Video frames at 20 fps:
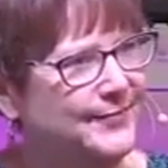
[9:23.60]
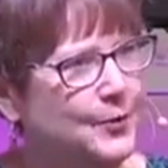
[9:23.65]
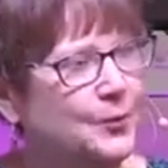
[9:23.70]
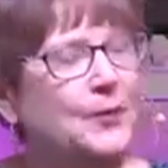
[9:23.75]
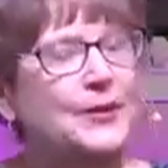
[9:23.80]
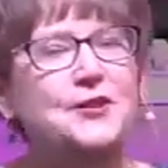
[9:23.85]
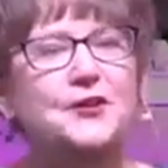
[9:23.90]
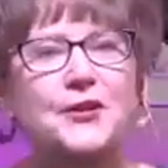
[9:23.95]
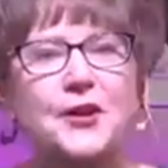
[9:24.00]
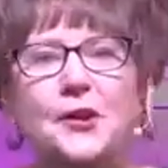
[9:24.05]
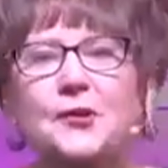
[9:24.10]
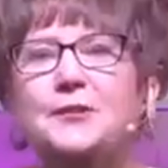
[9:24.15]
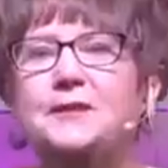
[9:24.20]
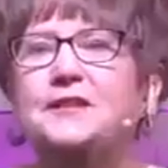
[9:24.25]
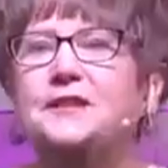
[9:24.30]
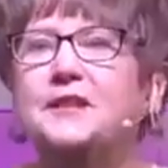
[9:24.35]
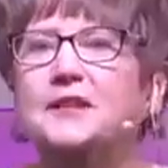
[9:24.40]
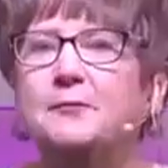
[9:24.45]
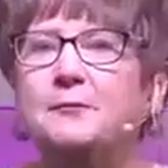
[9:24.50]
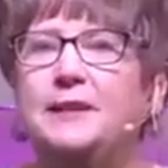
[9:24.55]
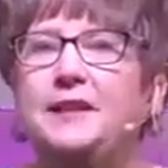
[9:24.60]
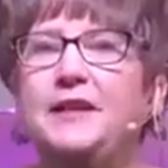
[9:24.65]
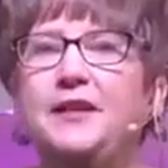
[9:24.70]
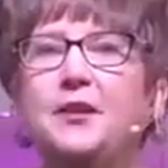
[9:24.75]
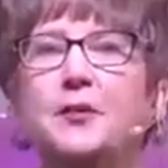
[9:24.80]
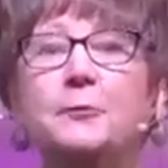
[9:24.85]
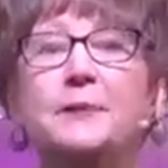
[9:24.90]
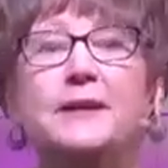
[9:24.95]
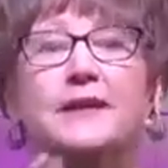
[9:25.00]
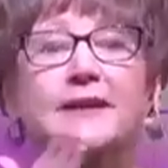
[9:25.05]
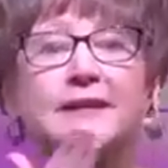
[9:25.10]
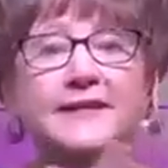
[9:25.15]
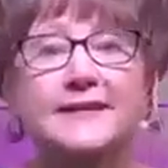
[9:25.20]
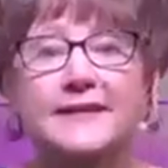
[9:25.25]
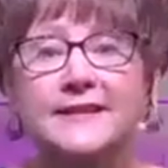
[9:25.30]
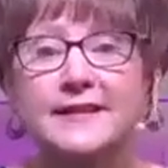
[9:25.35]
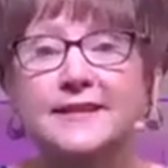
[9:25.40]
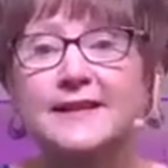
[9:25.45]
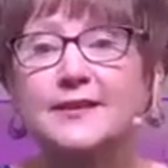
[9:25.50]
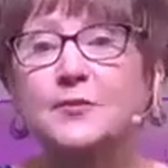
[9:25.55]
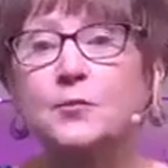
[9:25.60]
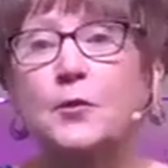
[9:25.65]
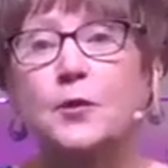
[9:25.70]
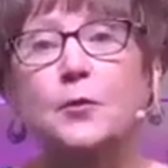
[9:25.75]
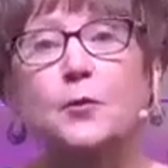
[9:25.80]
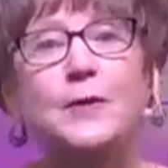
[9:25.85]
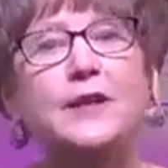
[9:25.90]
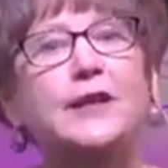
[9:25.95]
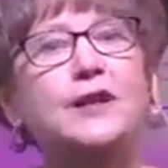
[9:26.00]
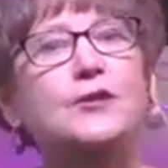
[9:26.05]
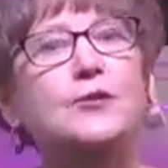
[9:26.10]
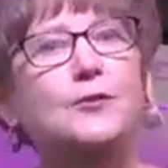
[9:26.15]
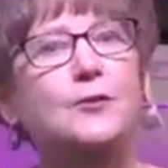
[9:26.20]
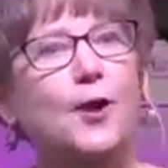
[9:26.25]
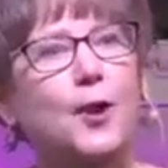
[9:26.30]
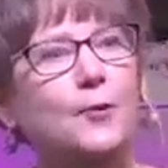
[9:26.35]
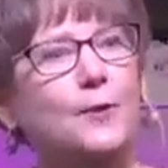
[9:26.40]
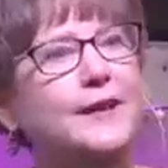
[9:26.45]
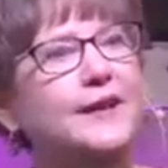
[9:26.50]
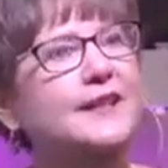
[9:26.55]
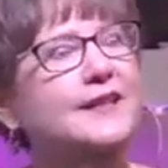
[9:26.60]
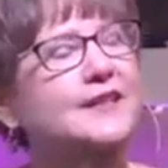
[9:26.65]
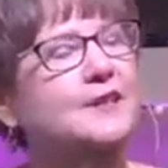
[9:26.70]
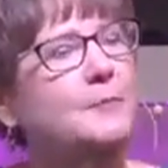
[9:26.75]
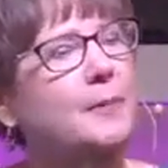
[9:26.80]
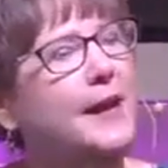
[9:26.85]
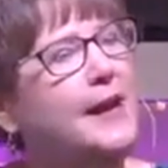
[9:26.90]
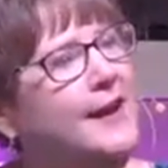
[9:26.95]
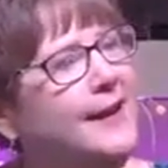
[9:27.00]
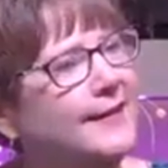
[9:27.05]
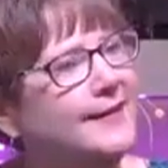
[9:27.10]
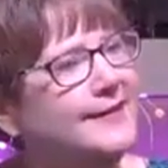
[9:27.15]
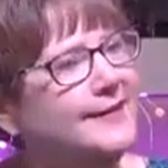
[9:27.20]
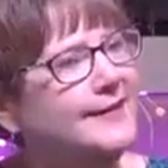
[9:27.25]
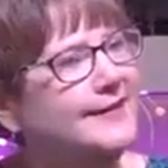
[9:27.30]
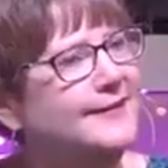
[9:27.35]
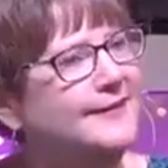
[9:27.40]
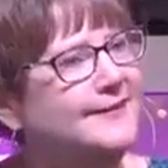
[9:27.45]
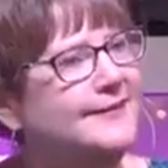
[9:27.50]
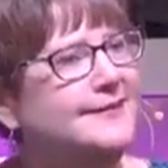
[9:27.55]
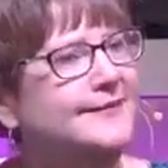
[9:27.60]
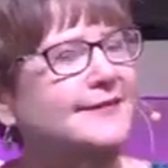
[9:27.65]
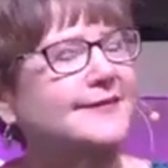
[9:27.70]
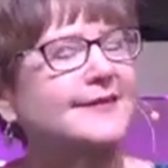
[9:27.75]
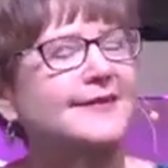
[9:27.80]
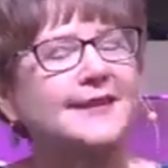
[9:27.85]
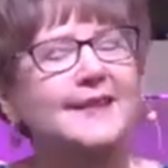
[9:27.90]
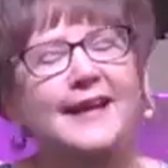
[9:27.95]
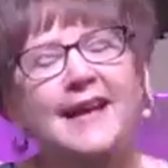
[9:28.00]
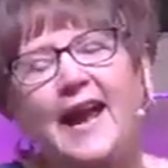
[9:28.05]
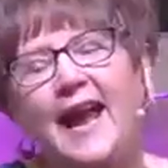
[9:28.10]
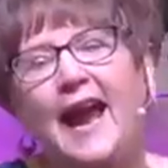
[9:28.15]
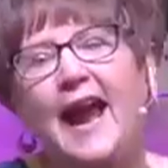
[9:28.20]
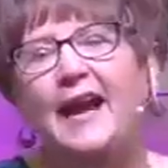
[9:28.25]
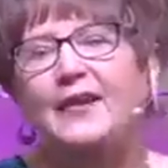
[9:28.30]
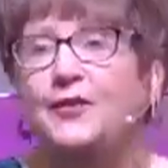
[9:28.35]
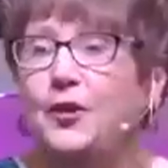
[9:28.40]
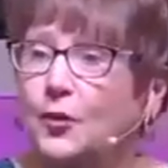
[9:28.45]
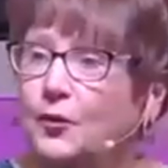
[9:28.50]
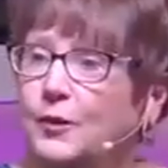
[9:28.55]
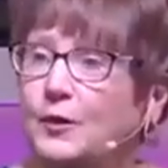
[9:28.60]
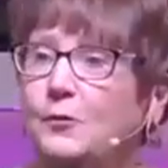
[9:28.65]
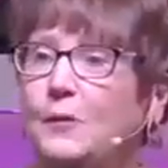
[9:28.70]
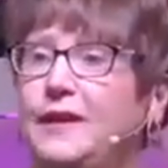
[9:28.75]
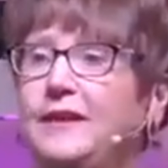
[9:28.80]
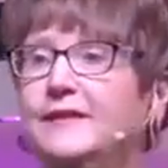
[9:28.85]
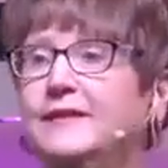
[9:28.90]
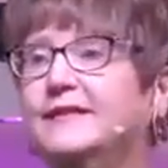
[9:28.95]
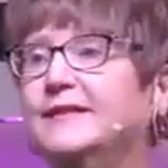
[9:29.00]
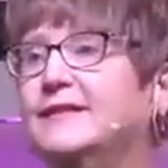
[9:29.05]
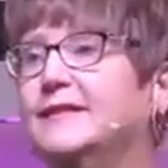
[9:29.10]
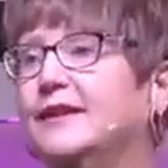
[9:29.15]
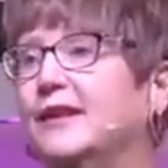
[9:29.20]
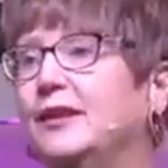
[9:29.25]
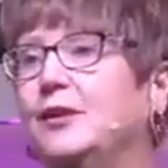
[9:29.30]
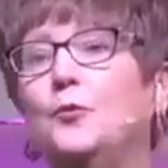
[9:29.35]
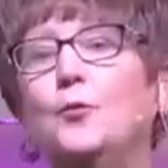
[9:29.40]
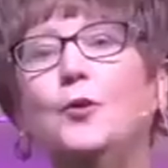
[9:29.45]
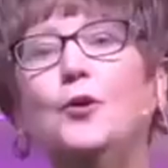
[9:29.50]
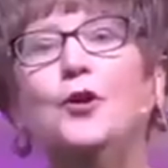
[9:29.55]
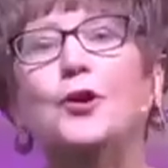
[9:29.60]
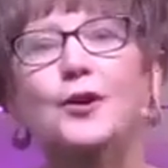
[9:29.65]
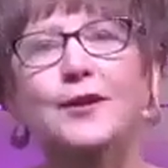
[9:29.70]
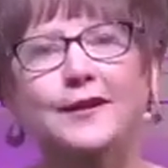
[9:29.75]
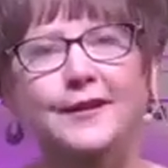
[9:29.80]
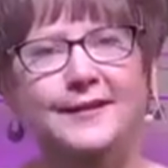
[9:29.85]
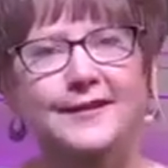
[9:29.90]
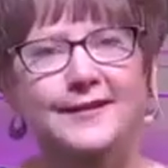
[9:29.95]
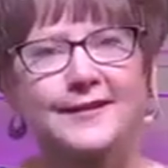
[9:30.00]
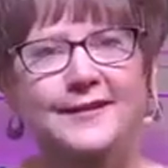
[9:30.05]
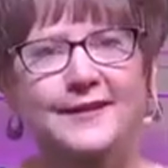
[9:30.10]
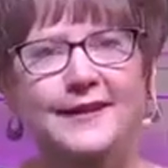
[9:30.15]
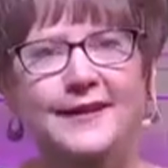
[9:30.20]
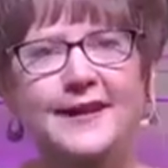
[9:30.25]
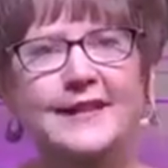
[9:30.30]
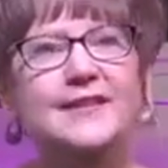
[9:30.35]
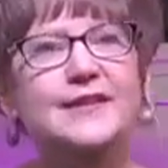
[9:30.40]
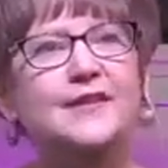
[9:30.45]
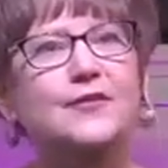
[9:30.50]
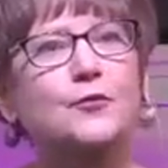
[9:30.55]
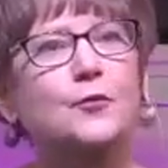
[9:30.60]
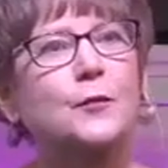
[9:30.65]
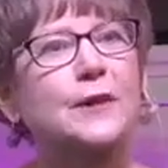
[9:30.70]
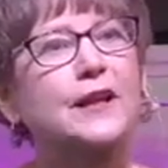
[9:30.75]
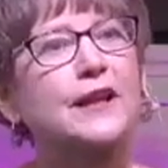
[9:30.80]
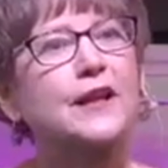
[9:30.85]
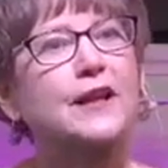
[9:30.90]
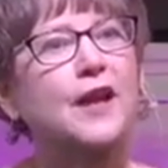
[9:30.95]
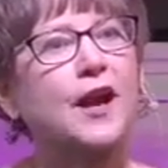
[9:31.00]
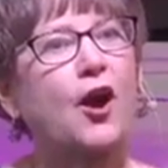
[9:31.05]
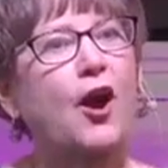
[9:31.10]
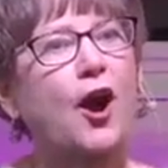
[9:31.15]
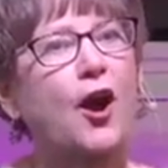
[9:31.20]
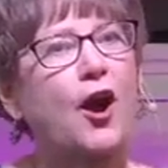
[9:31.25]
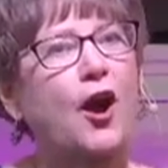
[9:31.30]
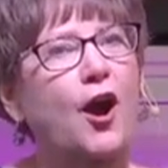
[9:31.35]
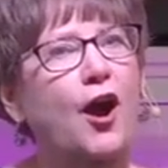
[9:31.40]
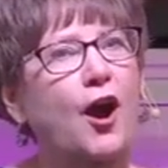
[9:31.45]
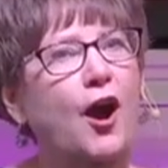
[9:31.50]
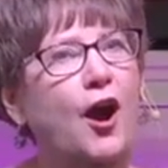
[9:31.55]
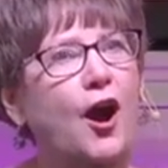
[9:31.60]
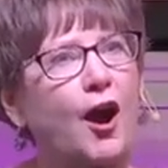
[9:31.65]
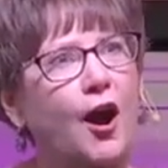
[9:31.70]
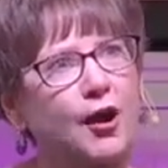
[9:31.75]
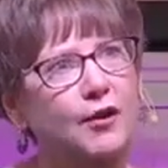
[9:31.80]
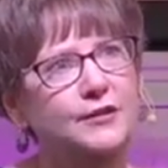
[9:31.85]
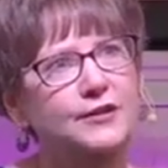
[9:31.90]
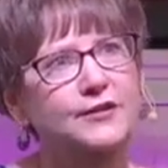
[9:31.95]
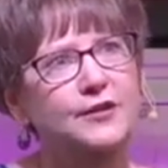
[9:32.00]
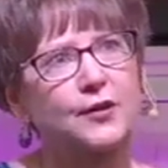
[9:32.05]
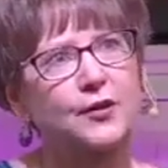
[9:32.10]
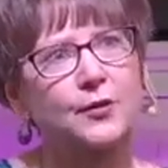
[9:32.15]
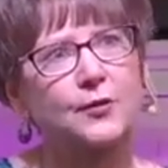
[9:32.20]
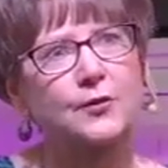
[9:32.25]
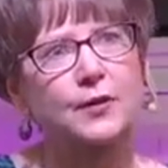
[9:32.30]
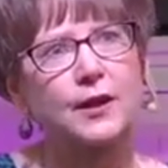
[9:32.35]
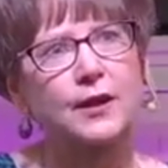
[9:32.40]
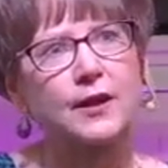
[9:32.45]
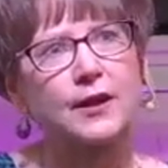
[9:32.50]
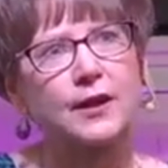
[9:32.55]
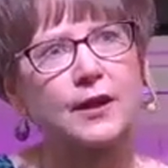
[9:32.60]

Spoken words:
We chose to come in here because this is where we can grow and expand. And the only way this is going to work is if we also